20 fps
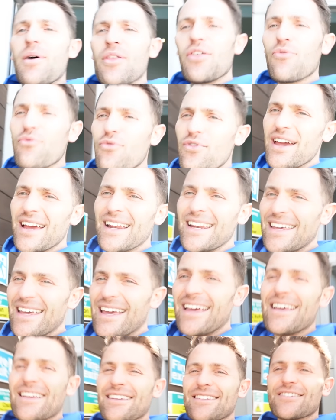but there really
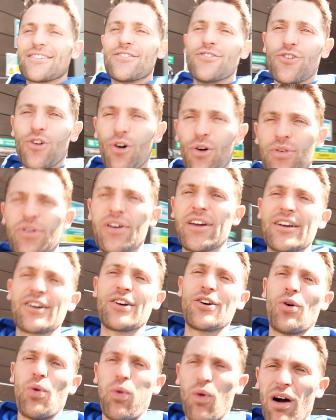is
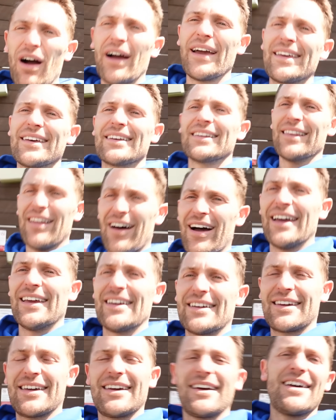nothing quite
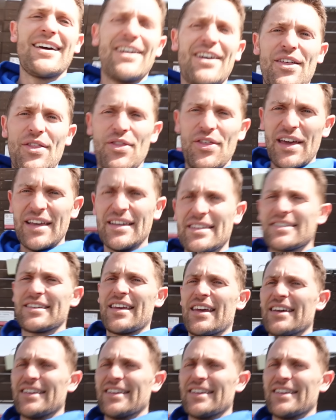like this